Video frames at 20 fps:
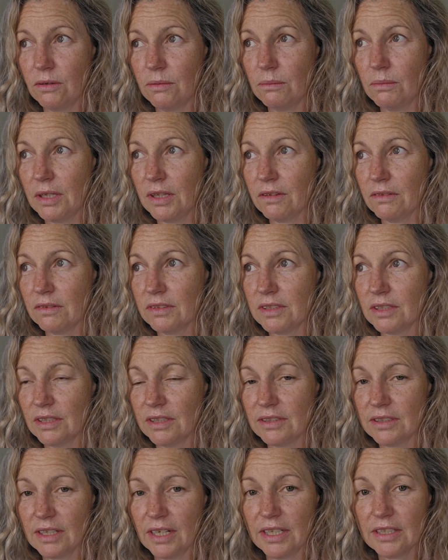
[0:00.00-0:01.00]
of methyl
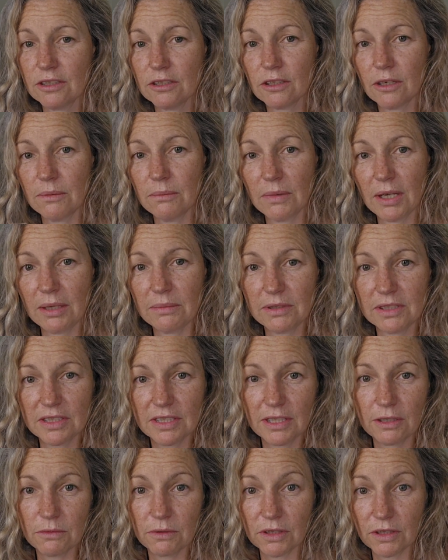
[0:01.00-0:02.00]
salicylate. So maybe
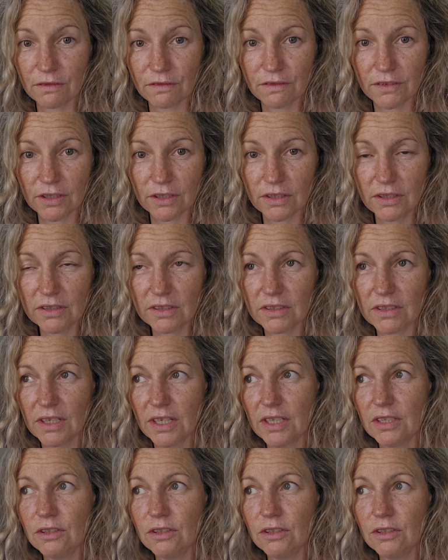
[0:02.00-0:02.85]
stick with the firs.